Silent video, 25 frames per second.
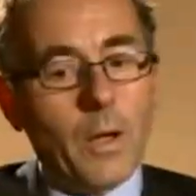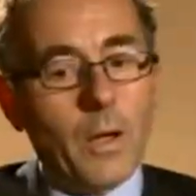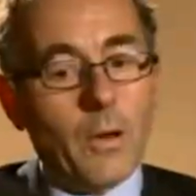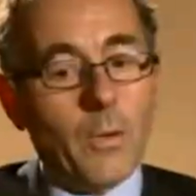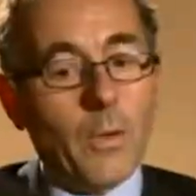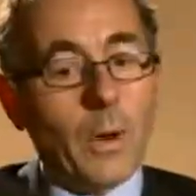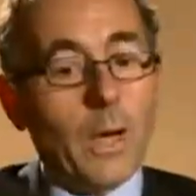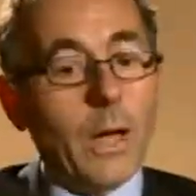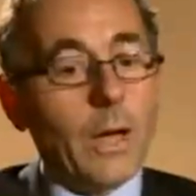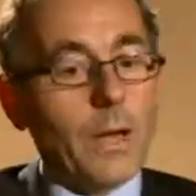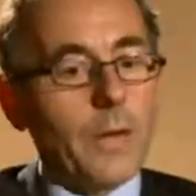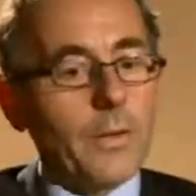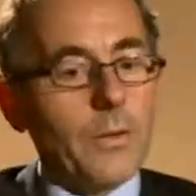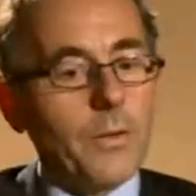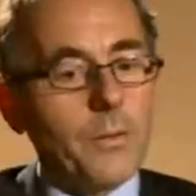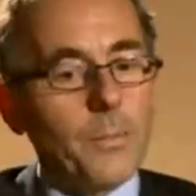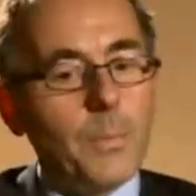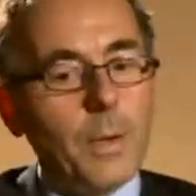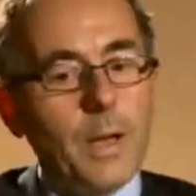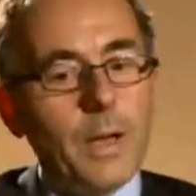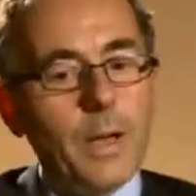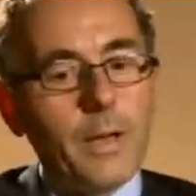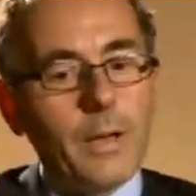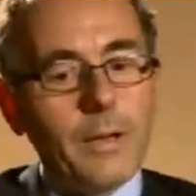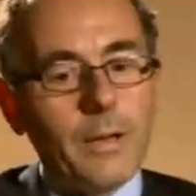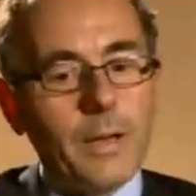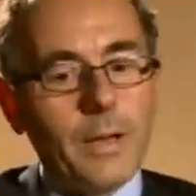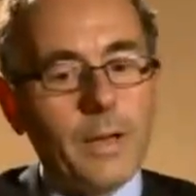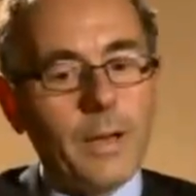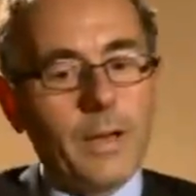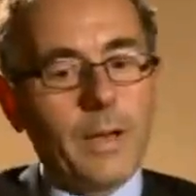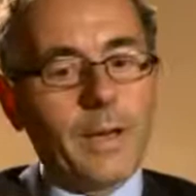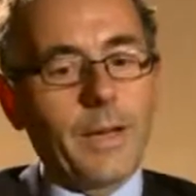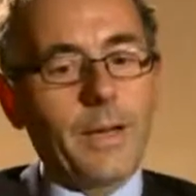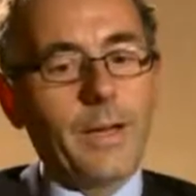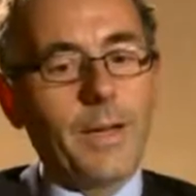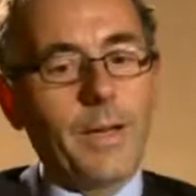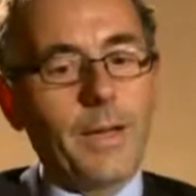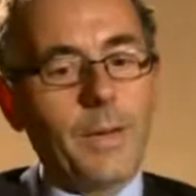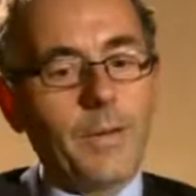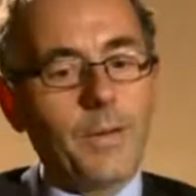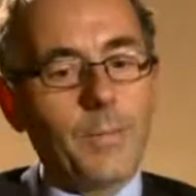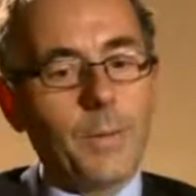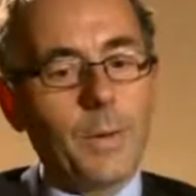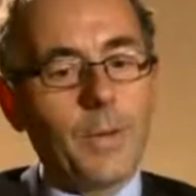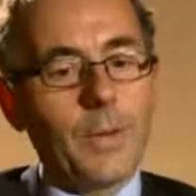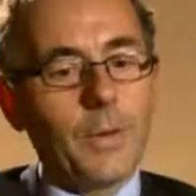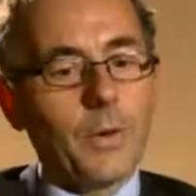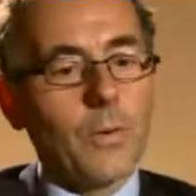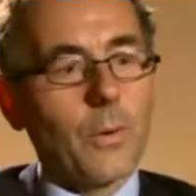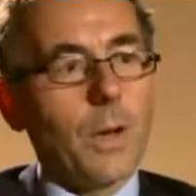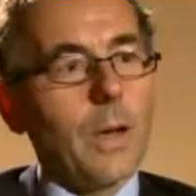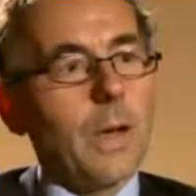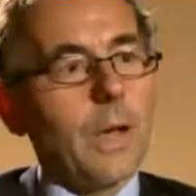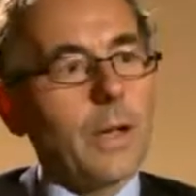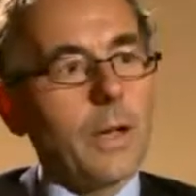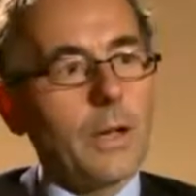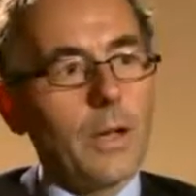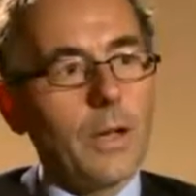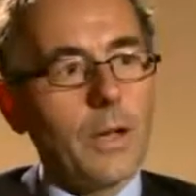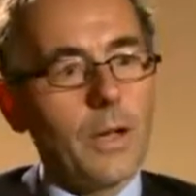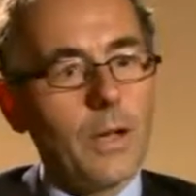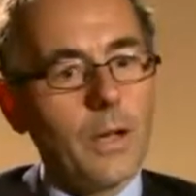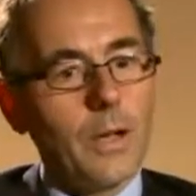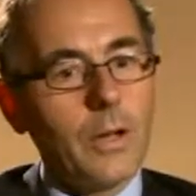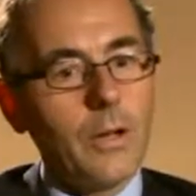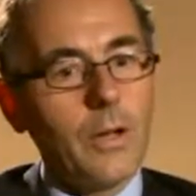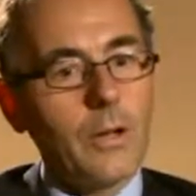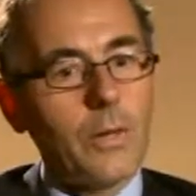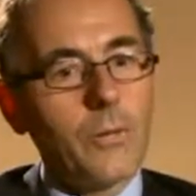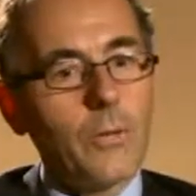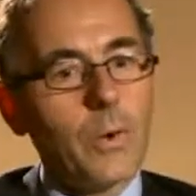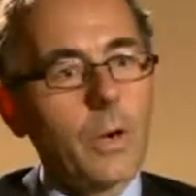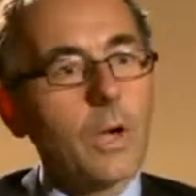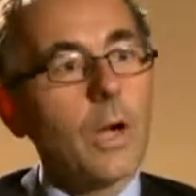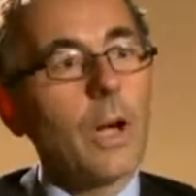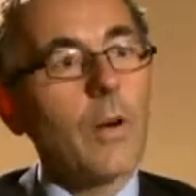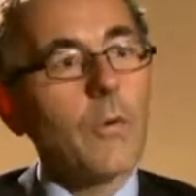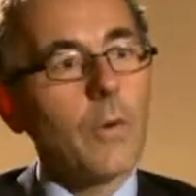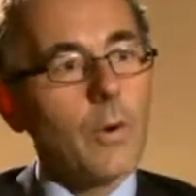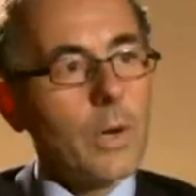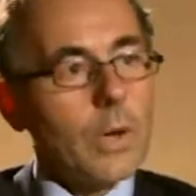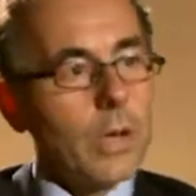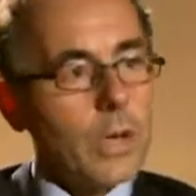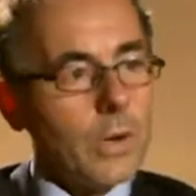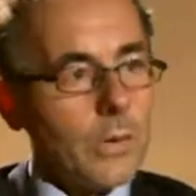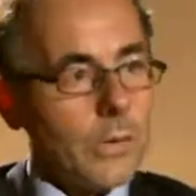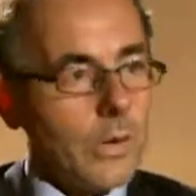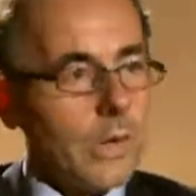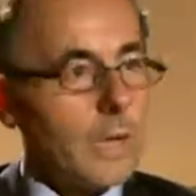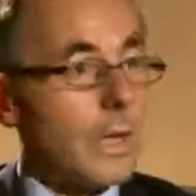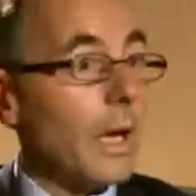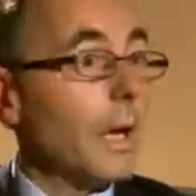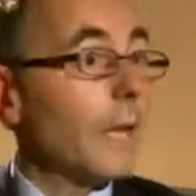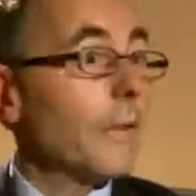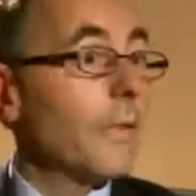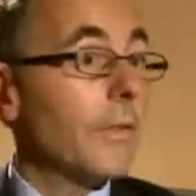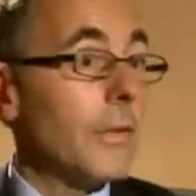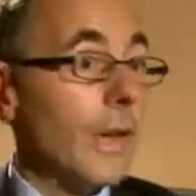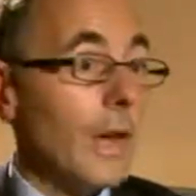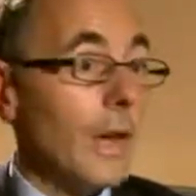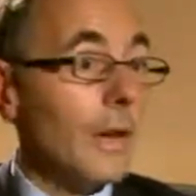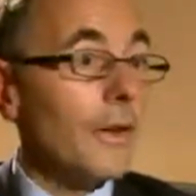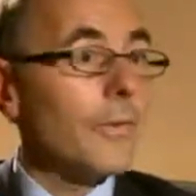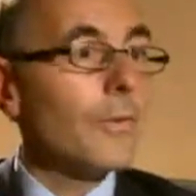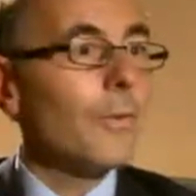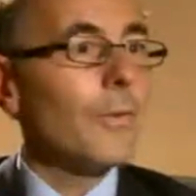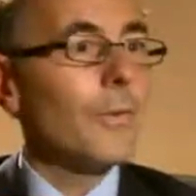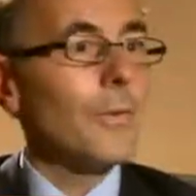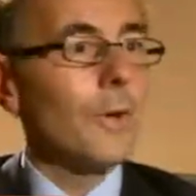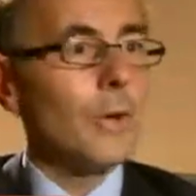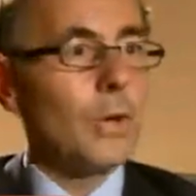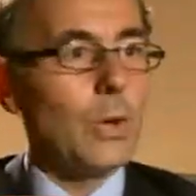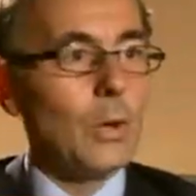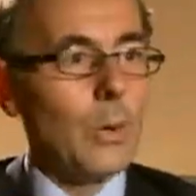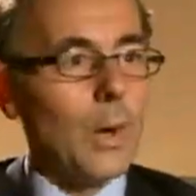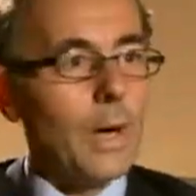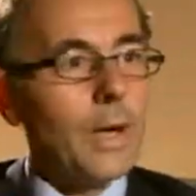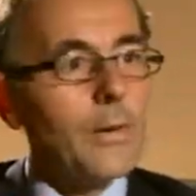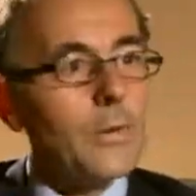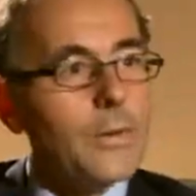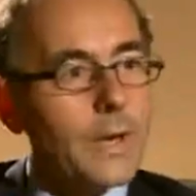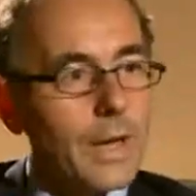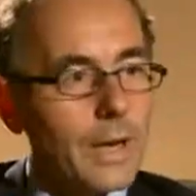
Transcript: Well, it's been a great recovery here in the United States for U.S.